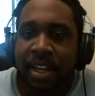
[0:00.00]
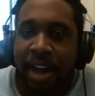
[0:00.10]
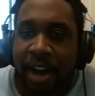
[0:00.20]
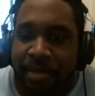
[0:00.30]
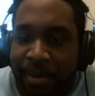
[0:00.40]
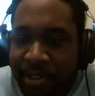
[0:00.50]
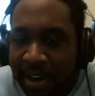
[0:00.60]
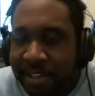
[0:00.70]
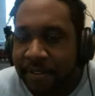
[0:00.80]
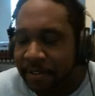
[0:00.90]
I'm
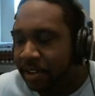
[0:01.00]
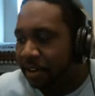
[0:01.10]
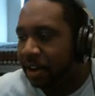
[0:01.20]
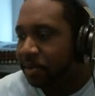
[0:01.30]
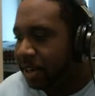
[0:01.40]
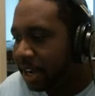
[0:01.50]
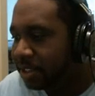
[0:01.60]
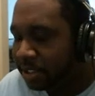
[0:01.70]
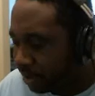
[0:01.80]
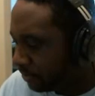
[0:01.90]
trying to figure out what kind
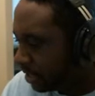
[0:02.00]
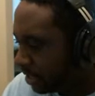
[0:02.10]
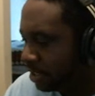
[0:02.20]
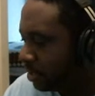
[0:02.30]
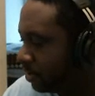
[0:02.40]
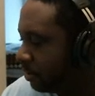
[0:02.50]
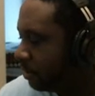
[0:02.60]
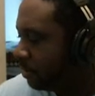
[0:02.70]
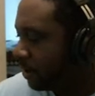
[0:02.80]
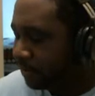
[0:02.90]
of stuff that I should do
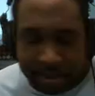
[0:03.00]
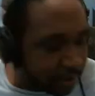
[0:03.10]
in my future